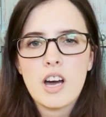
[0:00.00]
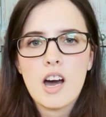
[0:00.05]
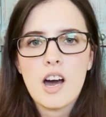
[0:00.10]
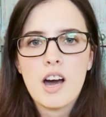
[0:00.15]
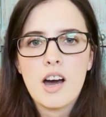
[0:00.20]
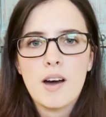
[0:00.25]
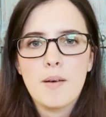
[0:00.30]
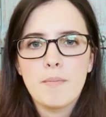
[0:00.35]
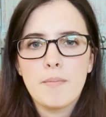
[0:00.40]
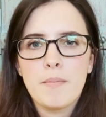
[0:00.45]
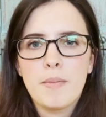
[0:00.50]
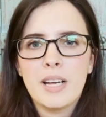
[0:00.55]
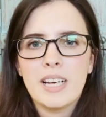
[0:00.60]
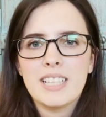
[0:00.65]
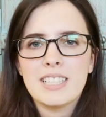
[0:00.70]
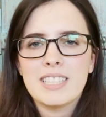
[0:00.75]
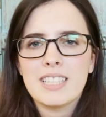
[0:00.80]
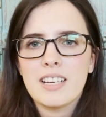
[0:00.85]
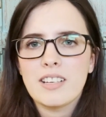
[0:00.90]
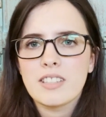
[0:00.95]
um, but
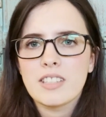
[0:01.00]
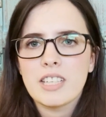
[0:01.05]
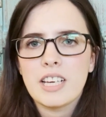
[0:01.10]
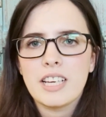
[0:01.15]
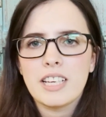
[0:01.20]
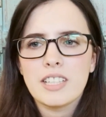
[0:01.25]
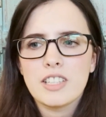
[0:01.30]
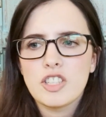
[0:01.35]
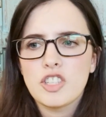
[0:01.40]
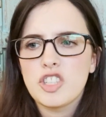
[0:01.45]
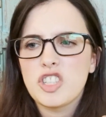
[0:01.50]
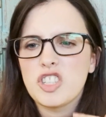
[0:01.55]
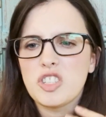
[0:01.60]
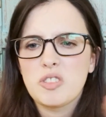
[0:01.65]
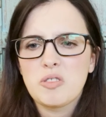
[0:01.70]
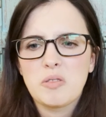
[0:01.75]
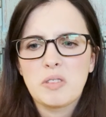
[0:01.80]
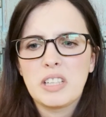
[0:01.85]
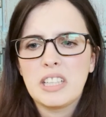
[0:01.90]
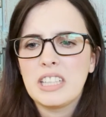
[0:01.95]
it sounds like it's
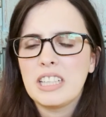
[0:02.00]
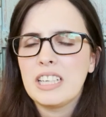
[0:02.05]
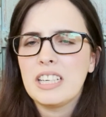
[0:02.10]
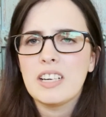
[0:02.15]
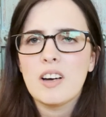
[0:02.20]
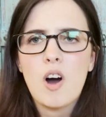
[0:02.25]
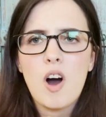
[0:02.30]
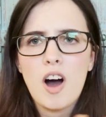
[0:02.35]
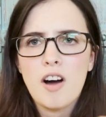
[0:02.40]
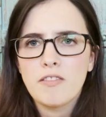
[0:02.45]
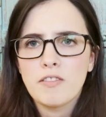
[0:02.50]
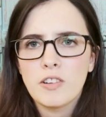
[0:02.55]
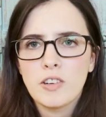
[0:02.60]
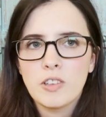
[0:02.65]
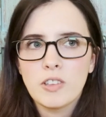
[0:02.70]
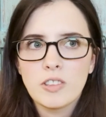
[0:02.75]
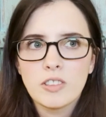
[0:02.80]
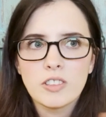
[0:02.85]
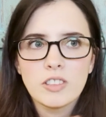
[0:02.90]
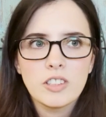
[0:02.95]
just really
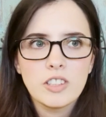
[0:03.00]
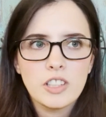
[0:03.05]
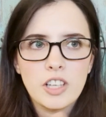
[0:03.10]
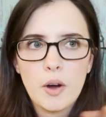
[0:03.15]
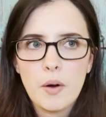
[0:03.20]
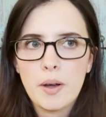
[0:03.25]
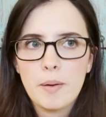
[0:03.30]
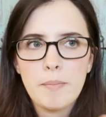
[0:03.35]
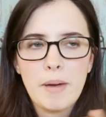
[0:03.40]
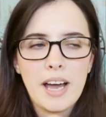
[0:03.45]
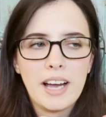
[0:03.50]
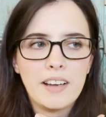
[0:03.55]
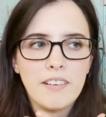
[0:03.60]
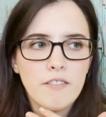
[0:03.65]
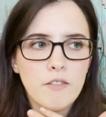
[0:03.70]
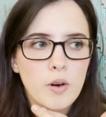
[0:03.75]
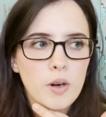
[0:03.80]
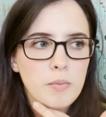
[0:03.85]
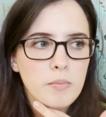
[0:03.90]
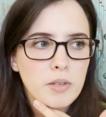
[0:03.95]
awful going back
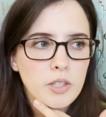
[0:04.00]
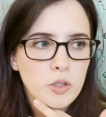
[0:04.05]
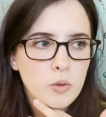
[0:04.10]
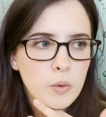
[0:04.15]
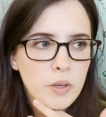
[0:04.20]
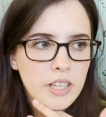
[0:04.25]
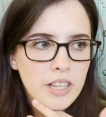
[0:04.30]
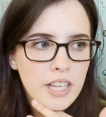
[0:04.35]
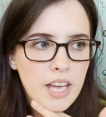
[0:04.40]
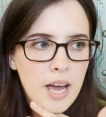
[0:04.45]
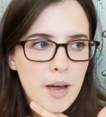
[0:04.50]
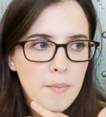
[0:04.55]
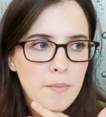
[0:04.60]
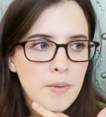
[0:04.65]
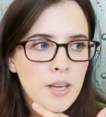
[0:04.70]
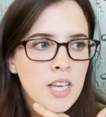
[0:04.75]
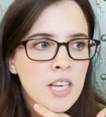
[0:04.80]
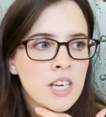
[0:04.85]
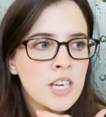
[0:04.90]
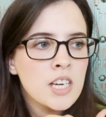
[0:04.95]
and forth between
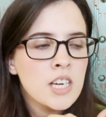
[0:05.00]
them.